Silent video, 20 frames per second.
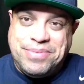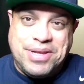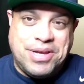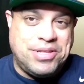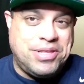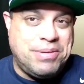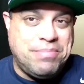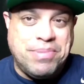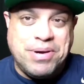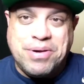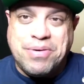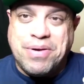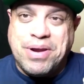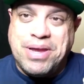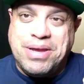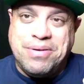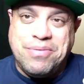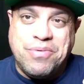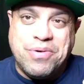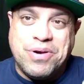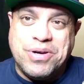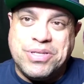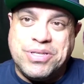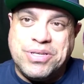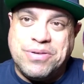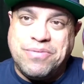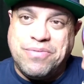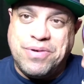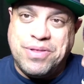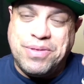nothing but great
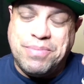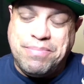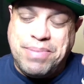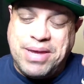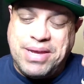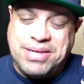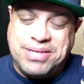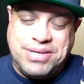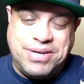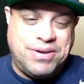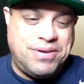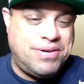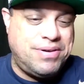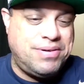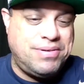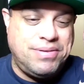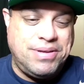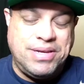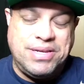words for the base here.